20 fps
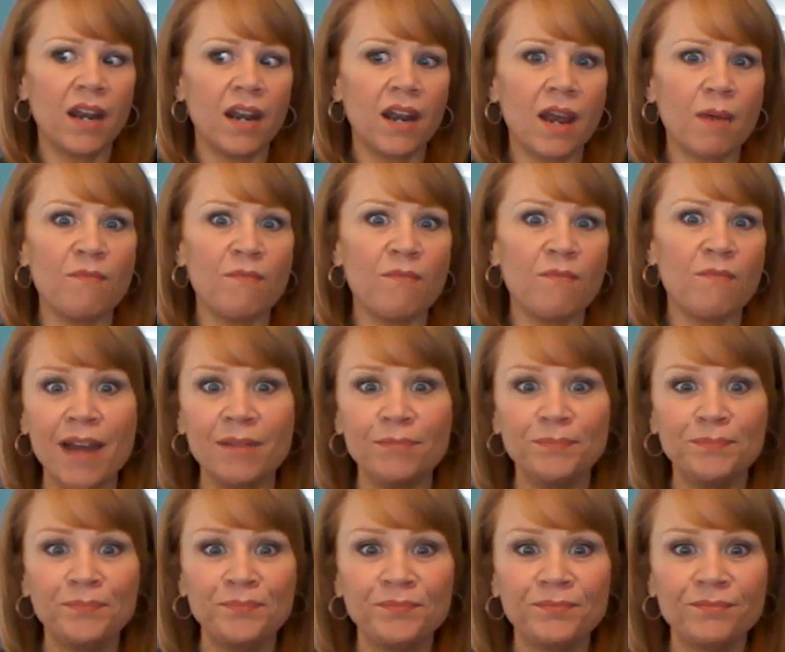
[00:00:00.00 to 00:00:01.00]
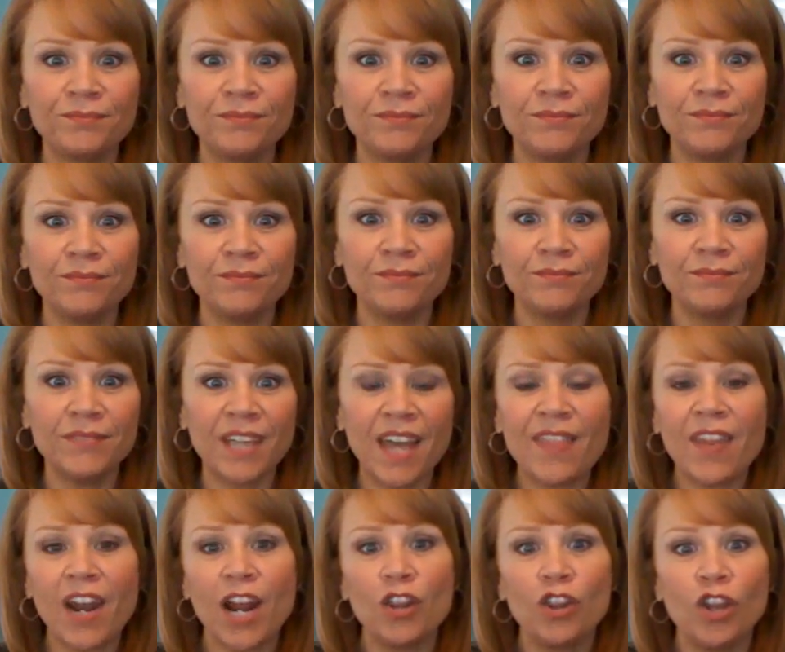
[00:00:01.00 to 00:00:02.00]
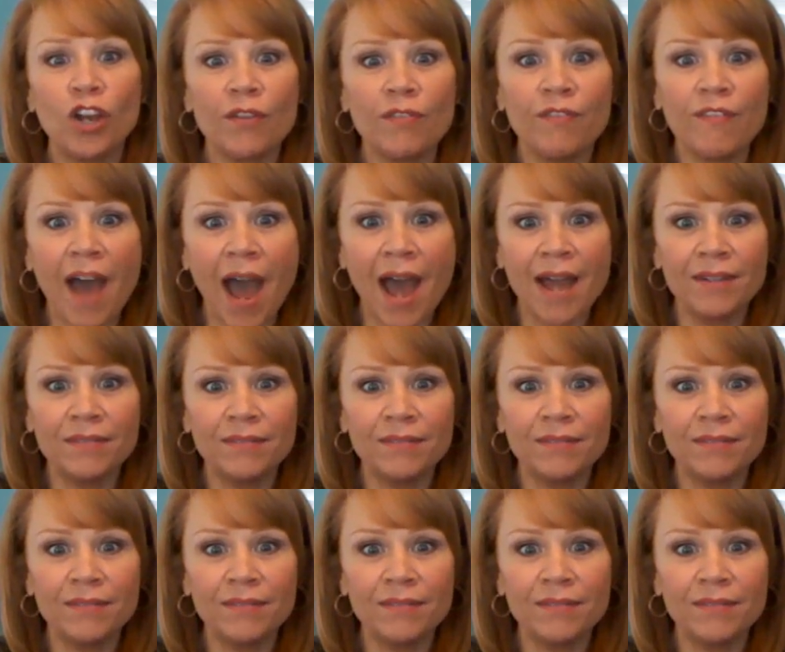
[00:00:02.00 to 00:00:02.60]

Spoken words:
I'm fat and that I look fat.